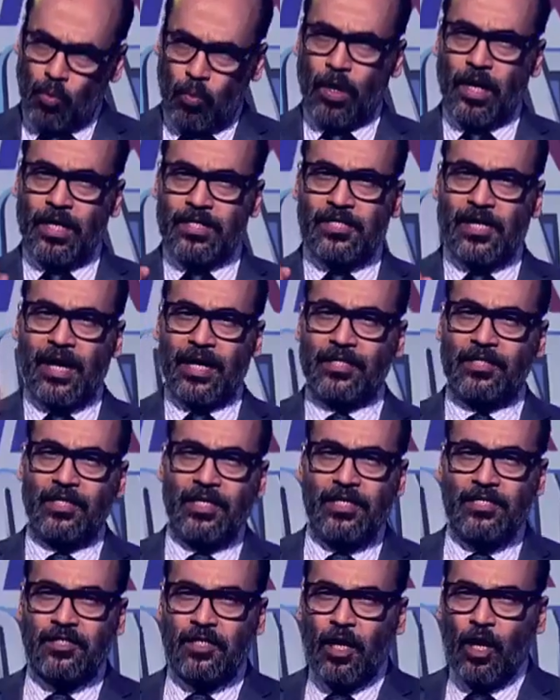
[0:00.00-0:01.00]
Words like
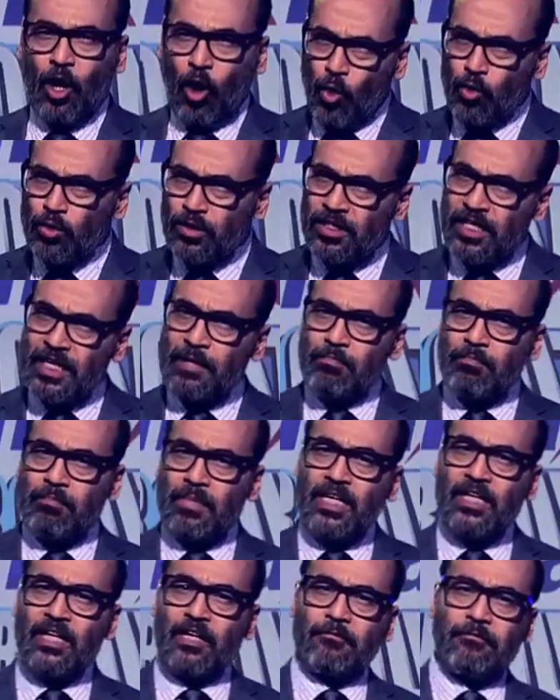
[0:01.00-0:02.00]
these hold deep
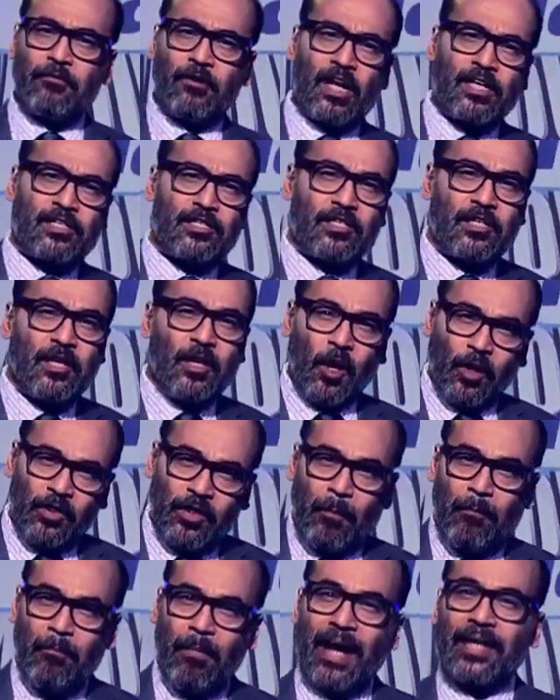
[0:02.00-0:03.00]
meaning for us
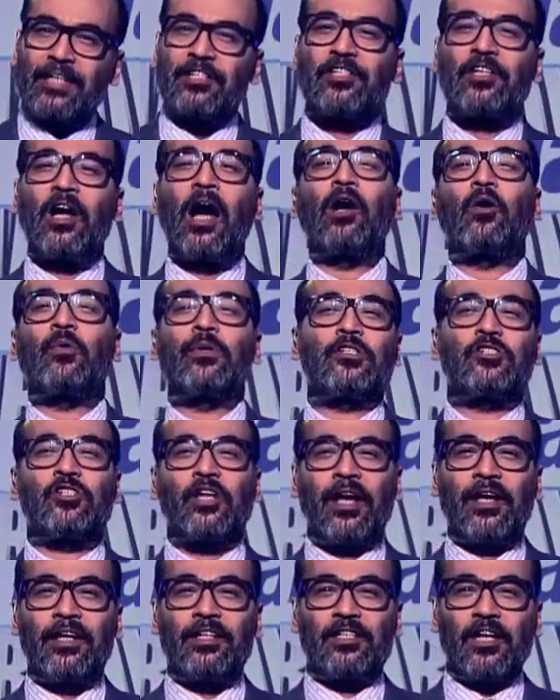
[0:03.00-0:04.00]
on the Max Star Quiz
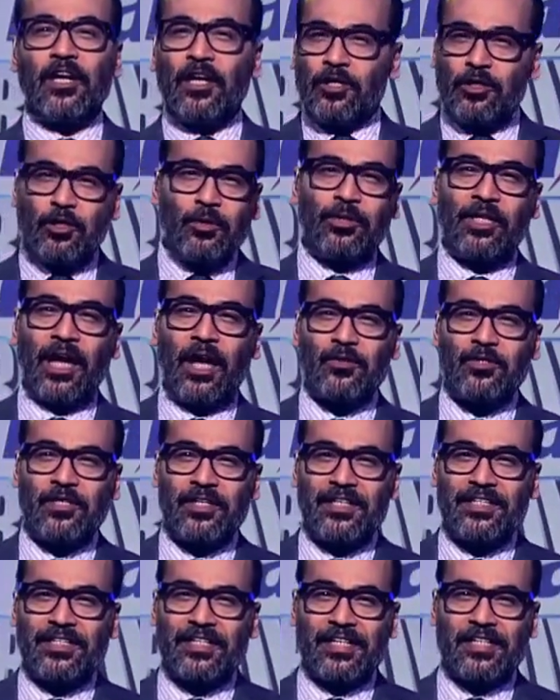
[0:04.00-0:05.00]
Challenge
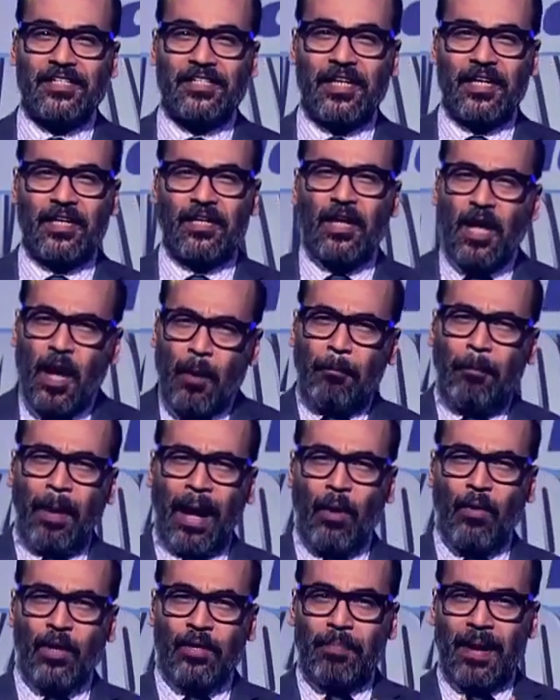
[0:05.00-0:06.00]
2016,
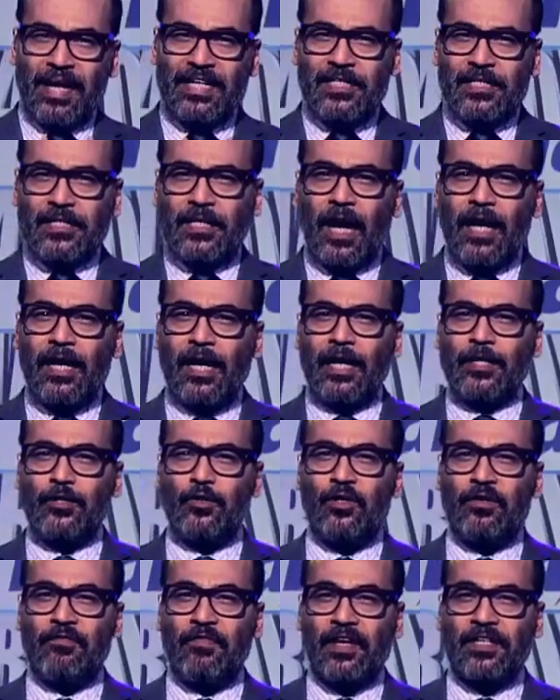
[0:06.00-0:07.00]
powered by Skyline
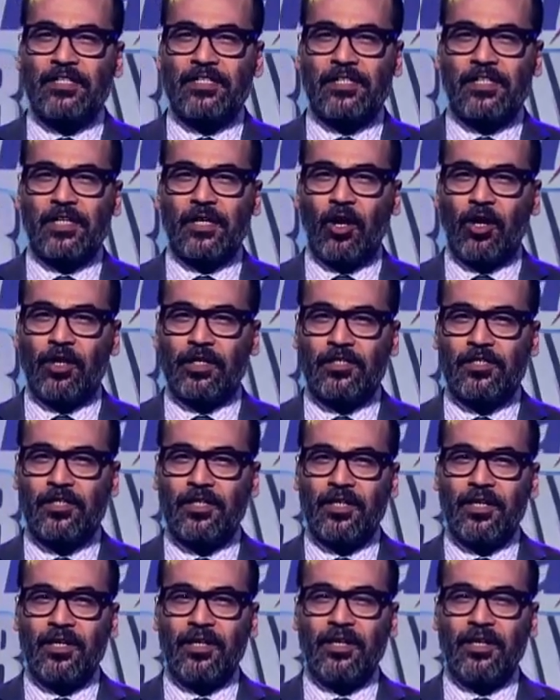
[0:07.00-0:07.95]
University College.